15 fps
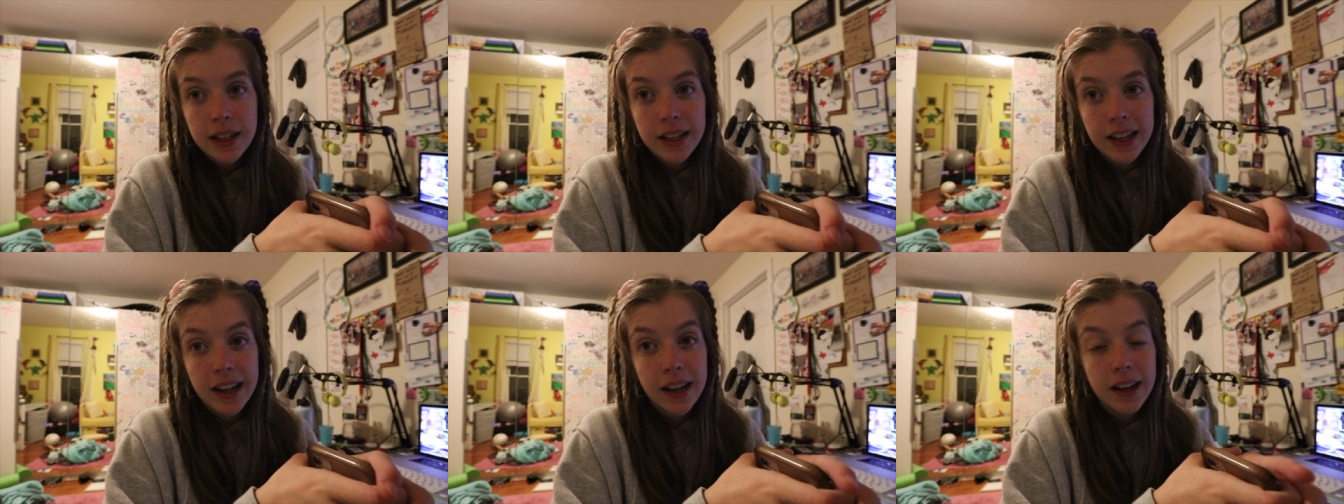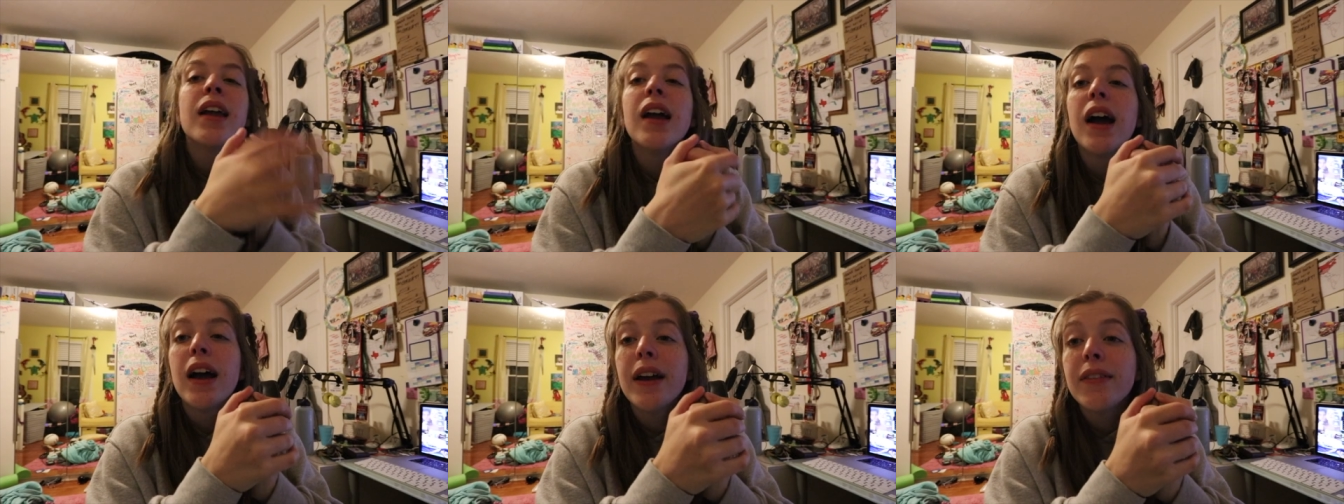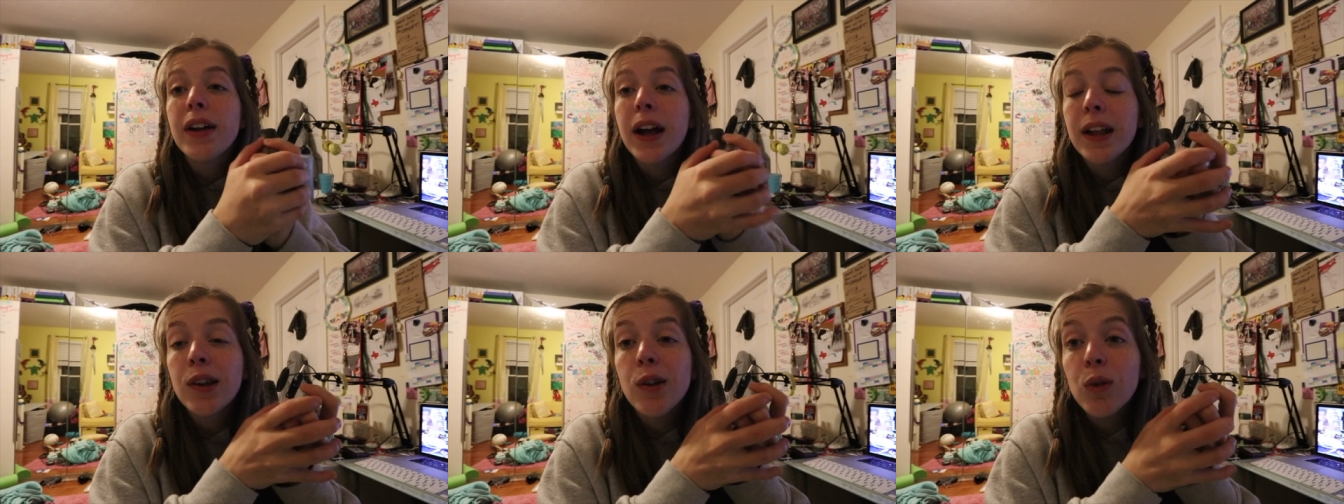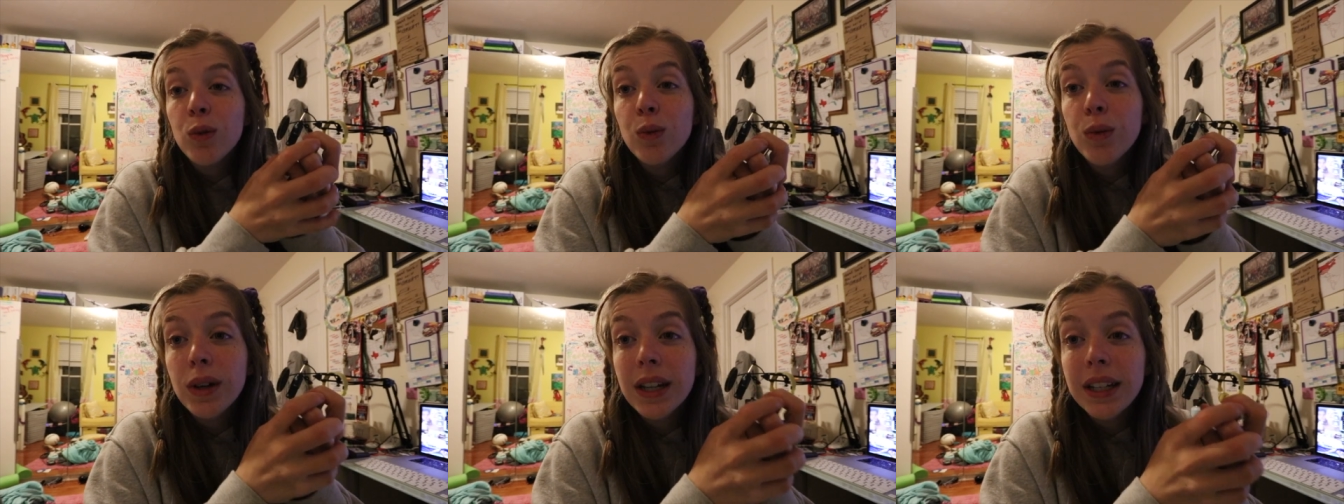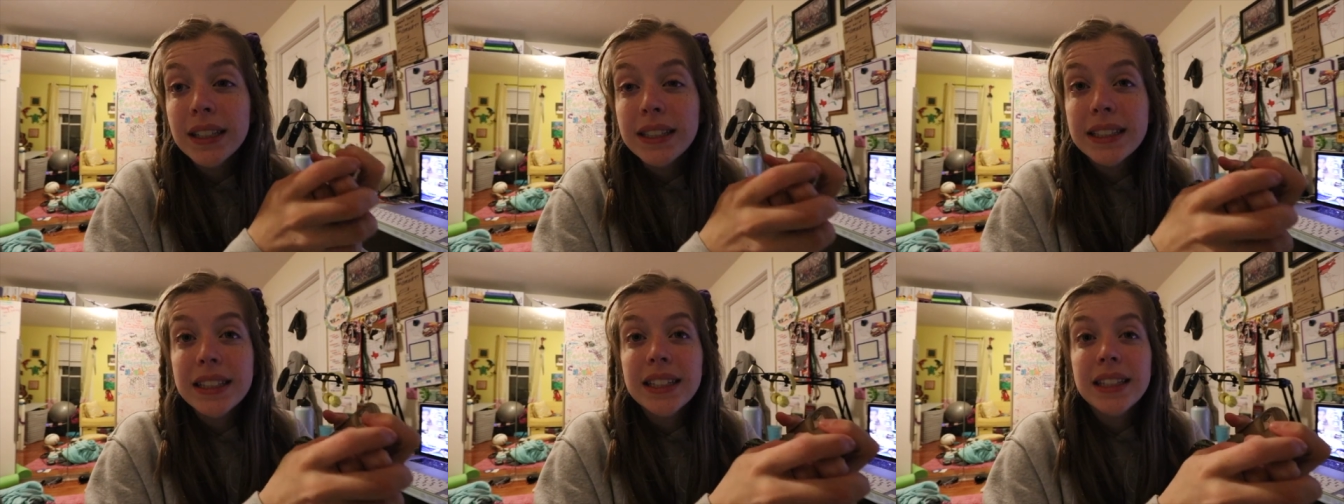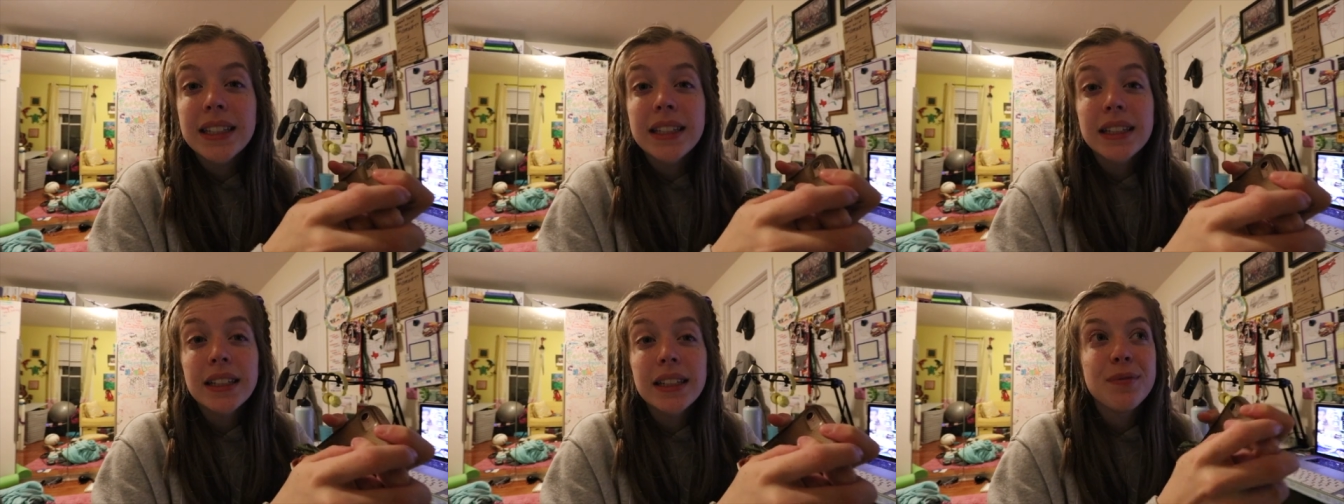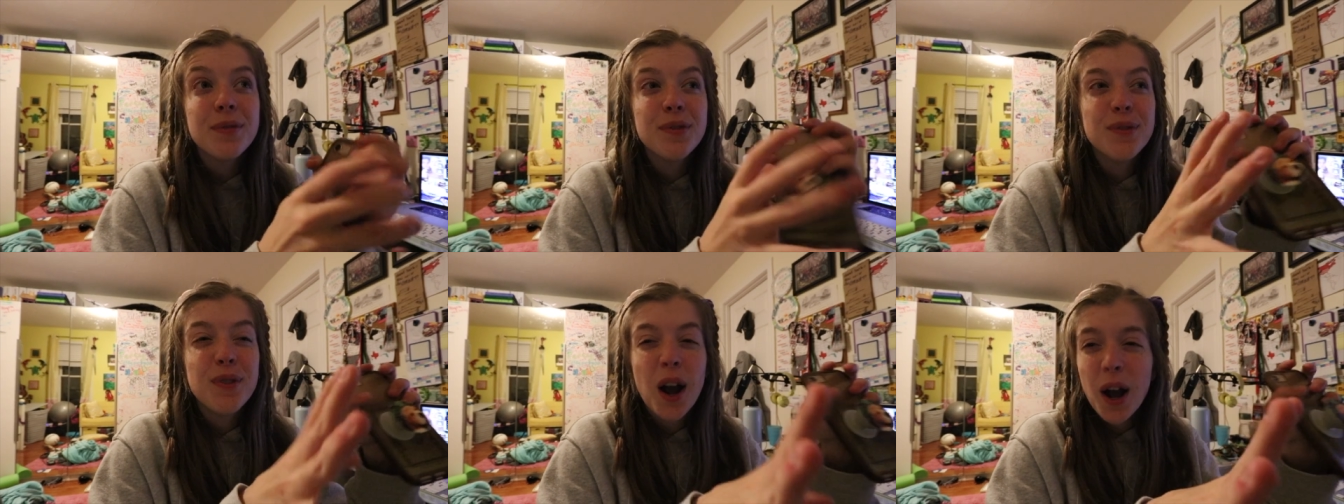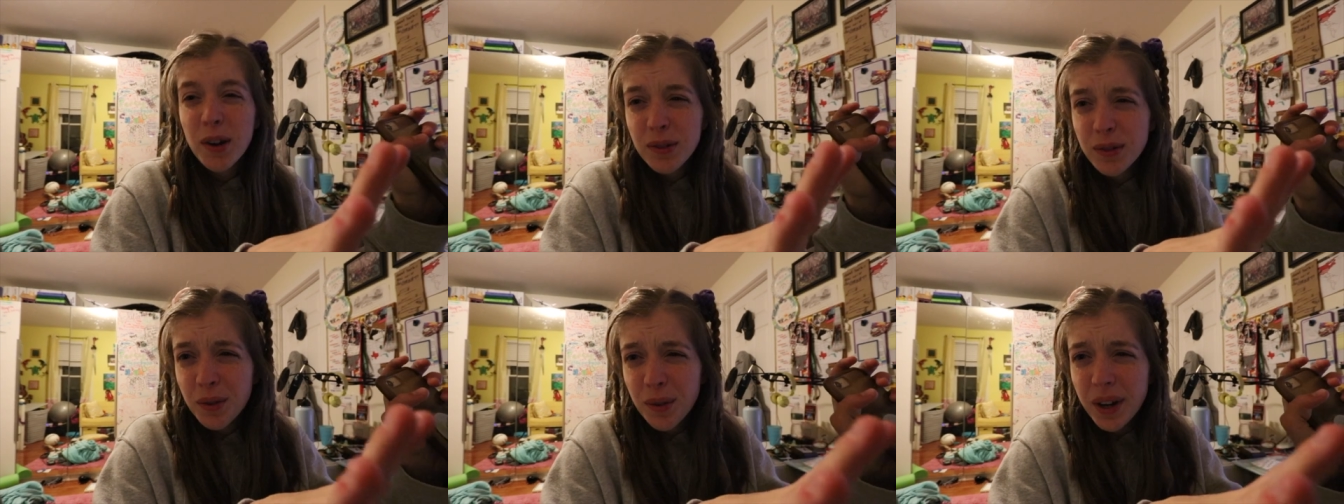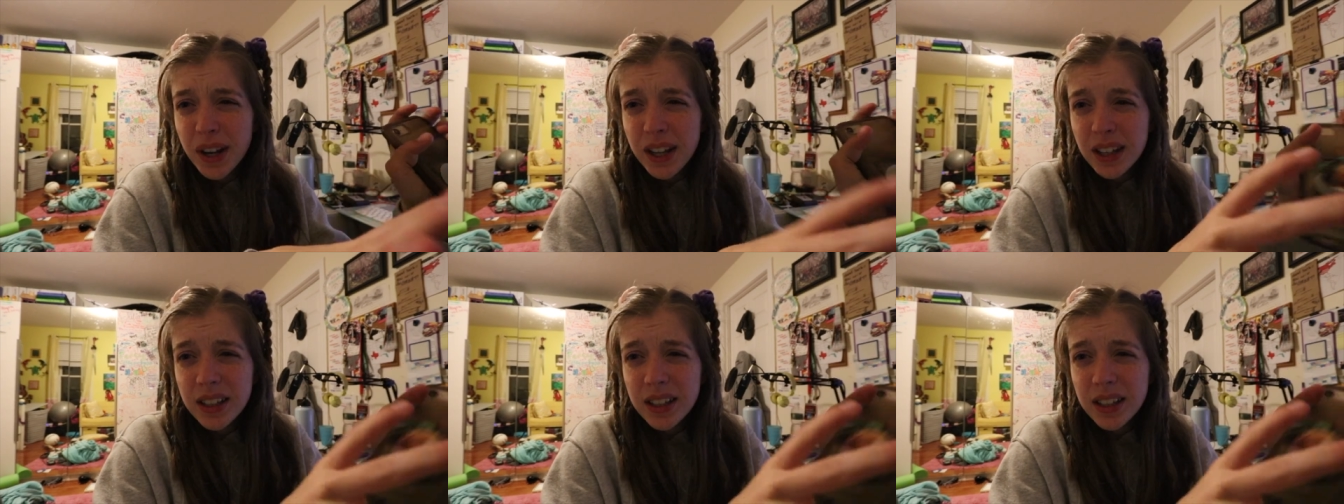at night. I've had a really rough week.